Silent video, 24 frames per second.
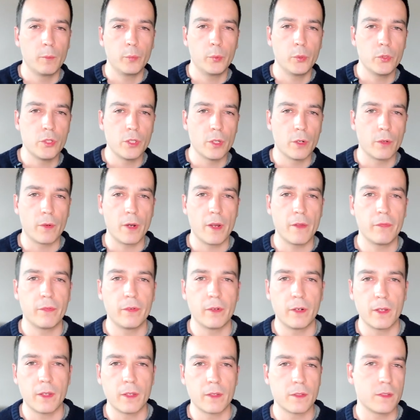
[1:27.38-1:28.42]
put your
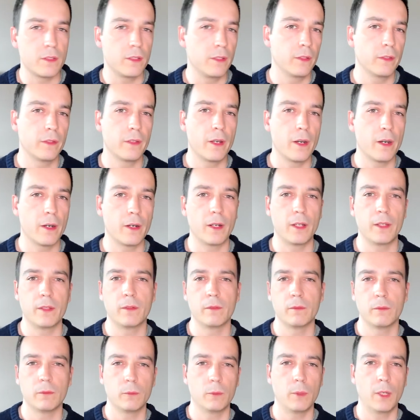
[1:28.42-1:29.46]
reference in there,
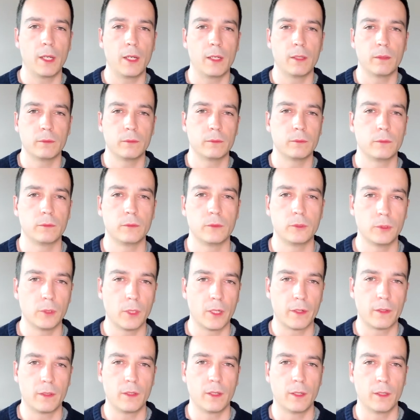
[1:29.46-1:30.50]
and voila, you
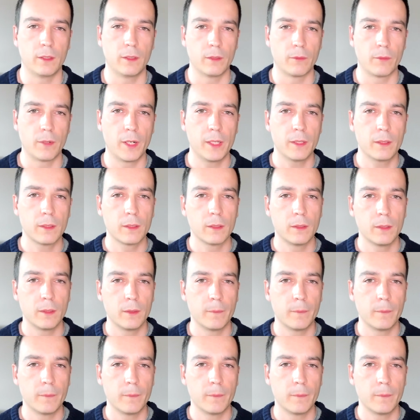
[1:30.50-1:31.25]
are done, right?